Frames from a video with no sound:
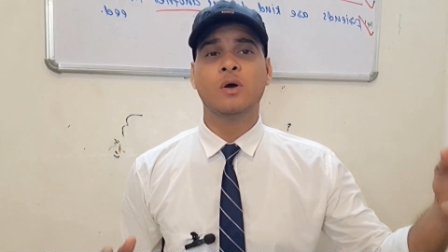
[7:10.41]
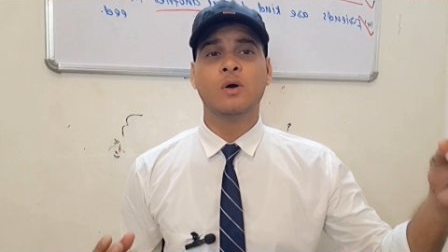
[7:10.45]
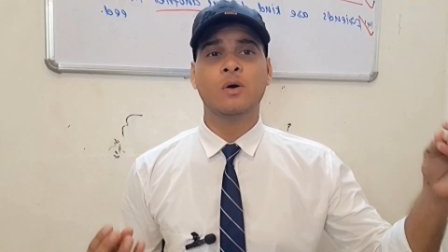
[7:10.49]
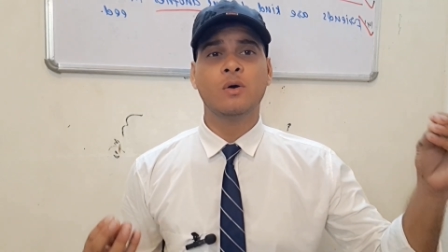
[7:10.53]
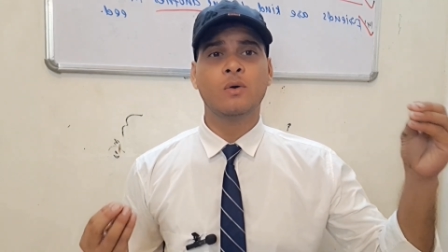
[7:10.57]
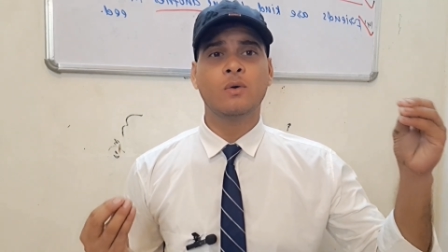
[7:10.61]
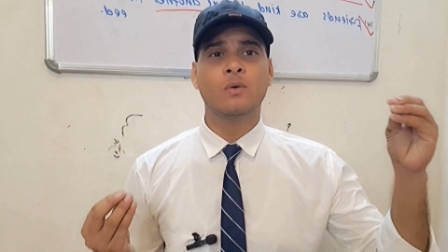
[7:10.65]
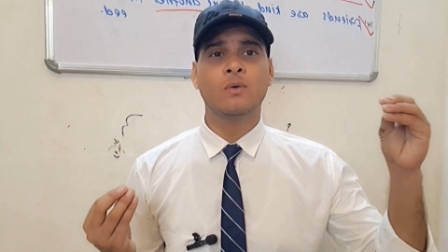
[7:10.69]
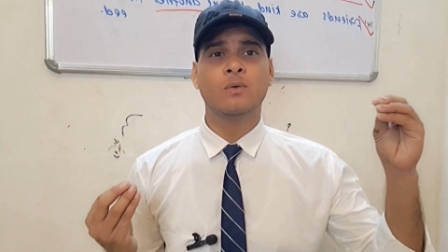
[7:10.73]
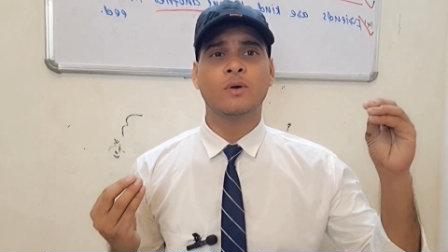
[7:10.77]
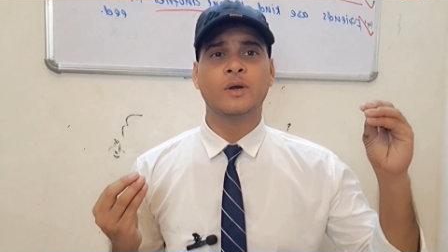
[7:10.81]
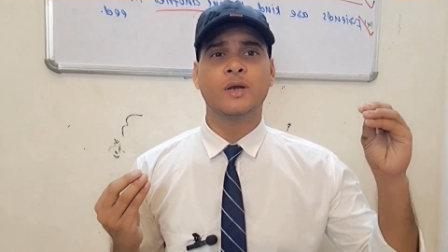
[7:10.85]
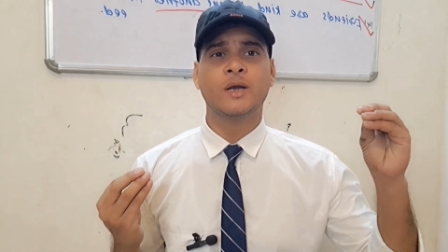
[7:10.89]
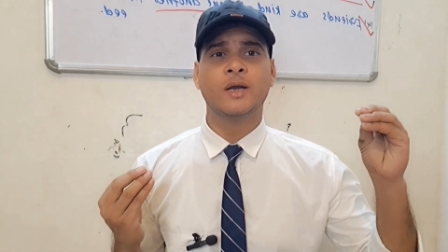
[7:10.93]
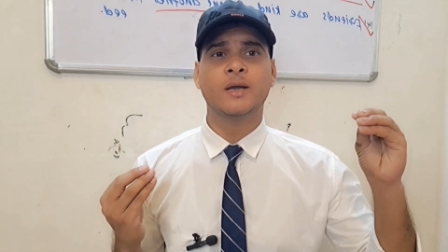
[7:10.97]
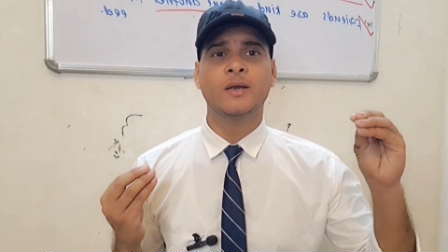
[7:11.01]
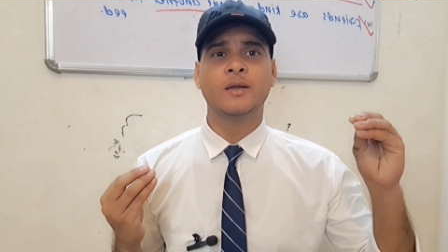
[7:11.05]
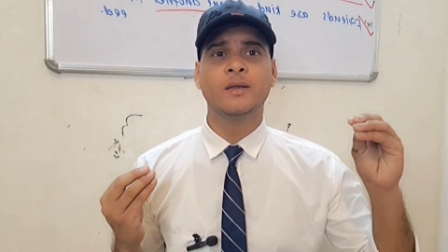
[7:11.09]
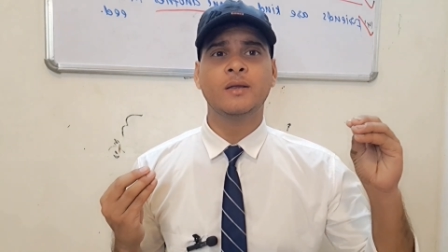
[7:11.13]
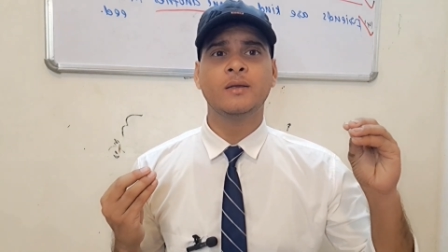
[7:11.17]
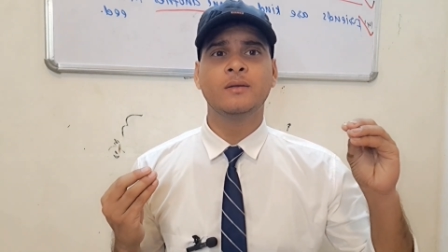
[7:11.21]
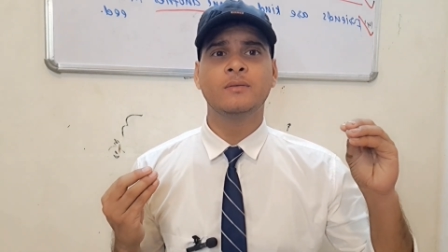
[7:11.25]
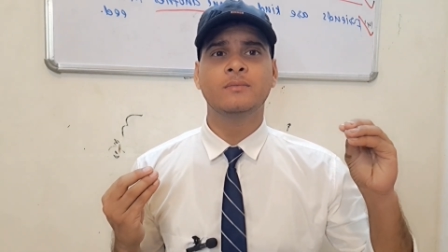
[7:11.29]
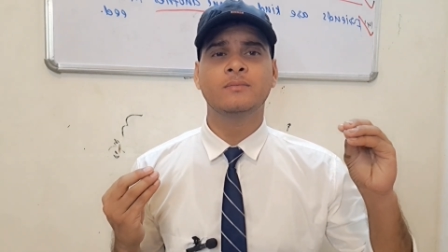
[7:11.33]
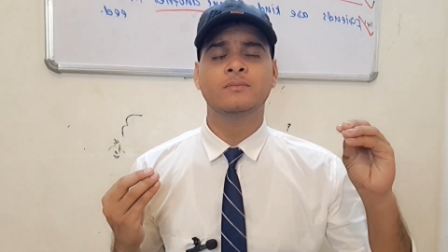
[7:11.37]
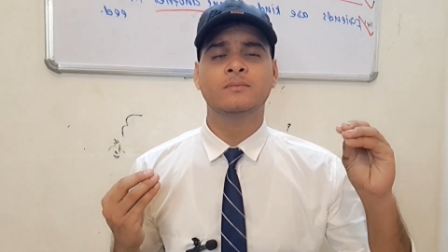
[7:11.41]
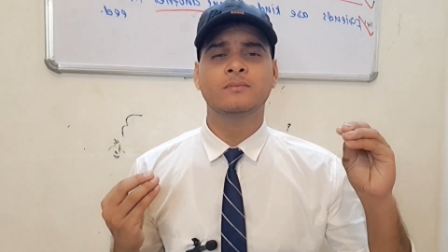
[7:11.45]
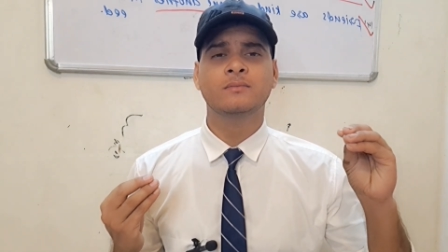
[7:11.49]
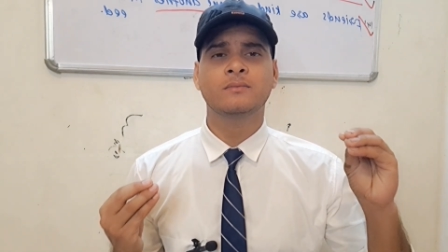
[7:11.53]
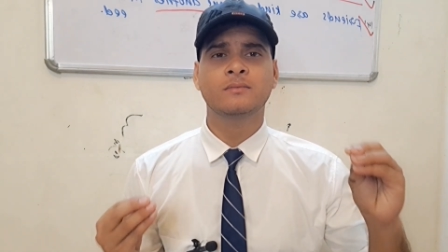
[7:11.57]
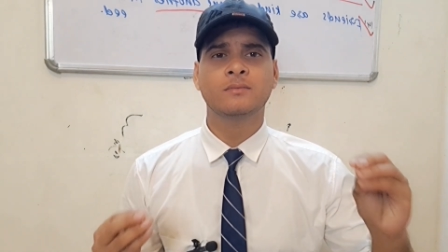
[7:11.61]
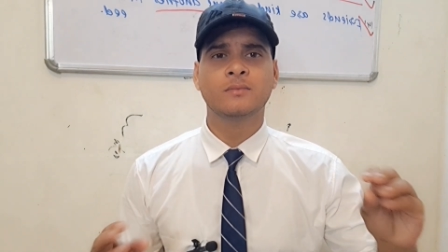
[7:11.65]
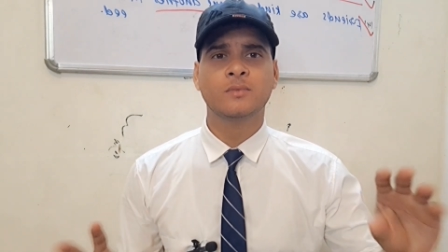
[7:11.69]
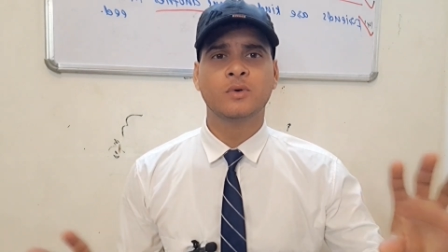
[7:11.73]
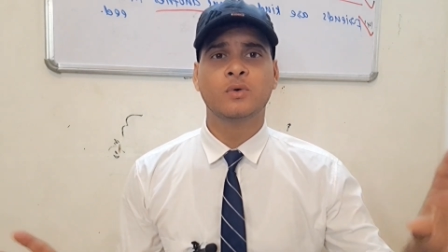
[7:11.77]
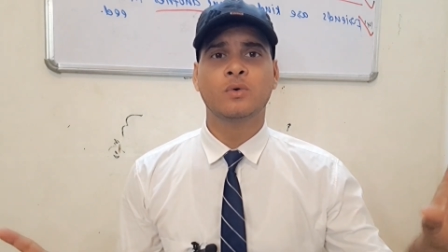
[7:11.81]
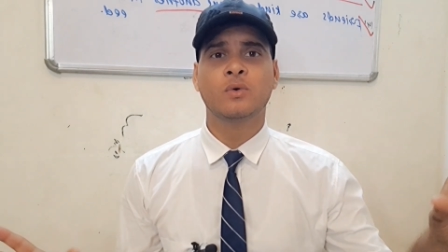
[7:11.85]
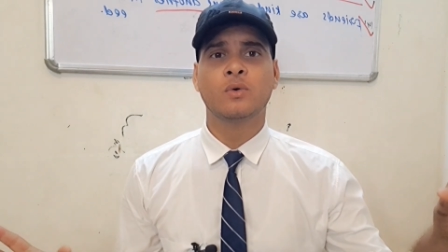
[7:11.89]
already
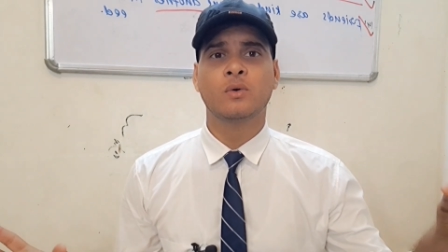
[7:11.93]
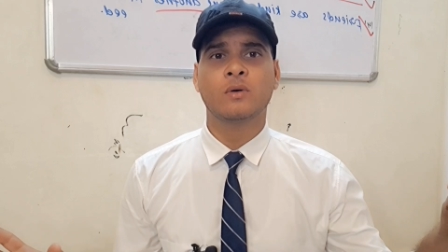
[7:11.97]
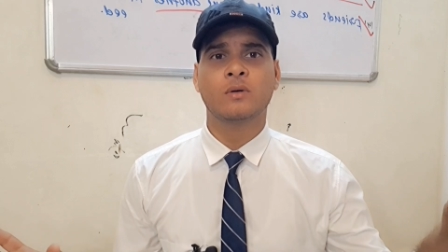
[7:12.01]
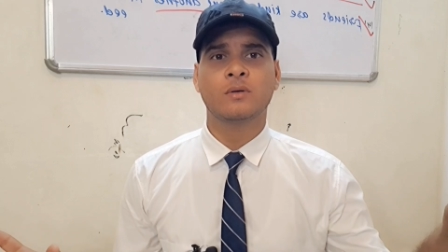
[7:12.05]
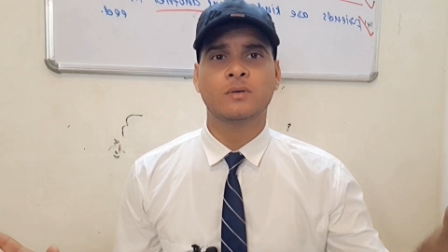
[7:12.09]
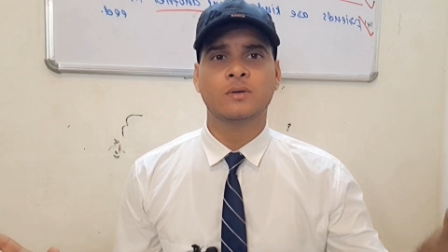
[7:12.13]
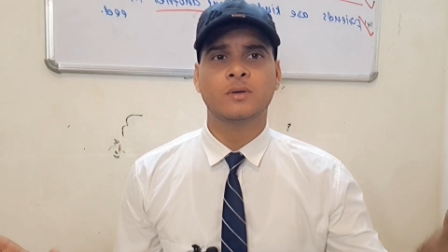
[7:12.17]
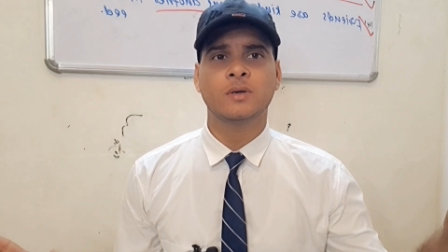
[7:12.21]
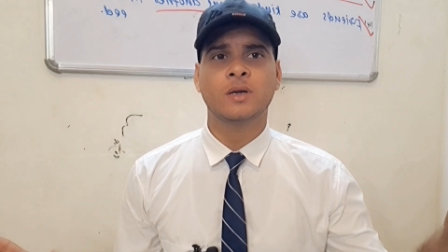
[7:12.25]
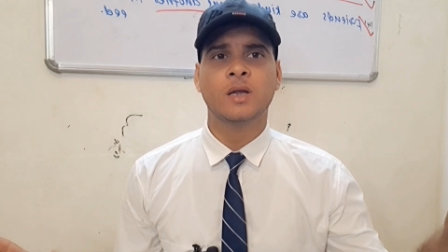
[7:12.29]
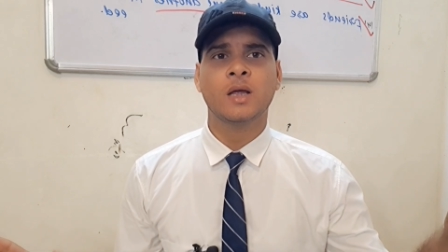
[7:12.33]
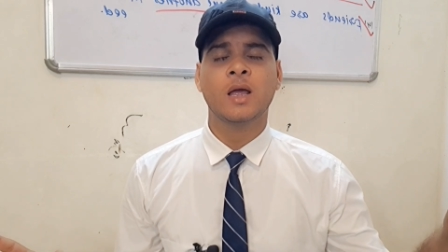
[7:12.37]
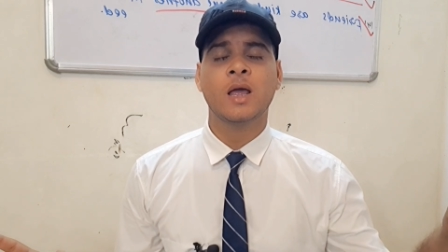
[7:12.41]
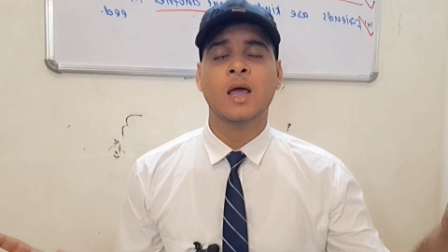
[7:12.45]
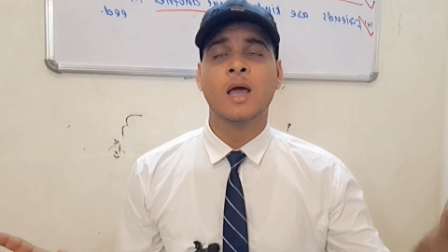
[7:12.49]
cooked,